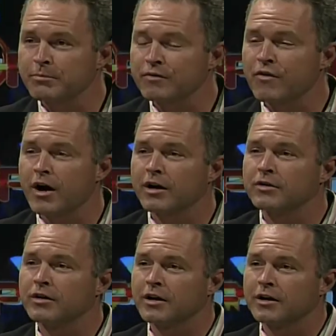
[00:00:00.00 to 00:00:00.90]
the
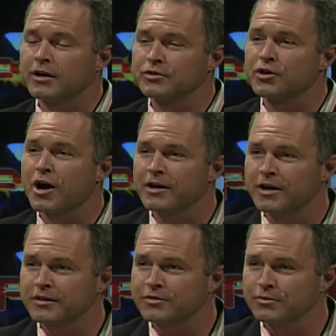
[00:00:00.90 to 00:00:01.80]
fire under Con
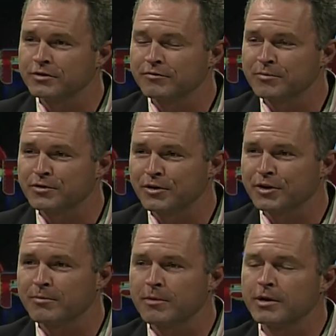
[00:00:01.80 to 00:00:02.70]
Ed to live up to their
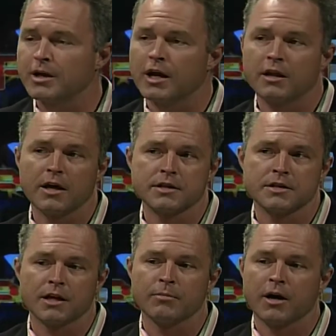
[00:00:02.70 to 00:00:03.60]
commitment, and they
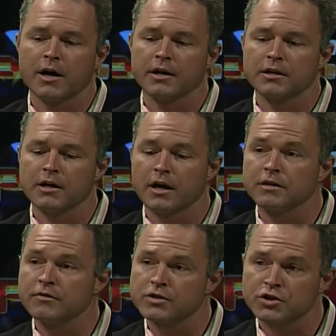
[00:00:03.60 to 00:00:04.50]
said by the
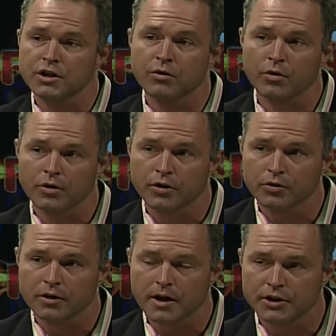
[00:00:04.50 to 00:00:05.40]
end of this year or
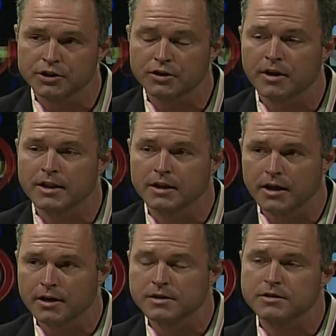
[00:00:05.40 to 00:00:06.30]
early next year at the
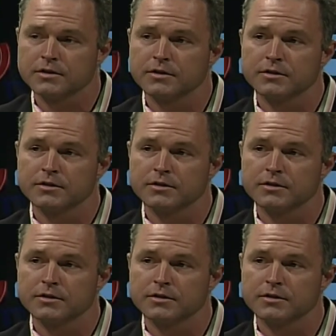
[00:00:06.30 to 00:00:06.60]
latest.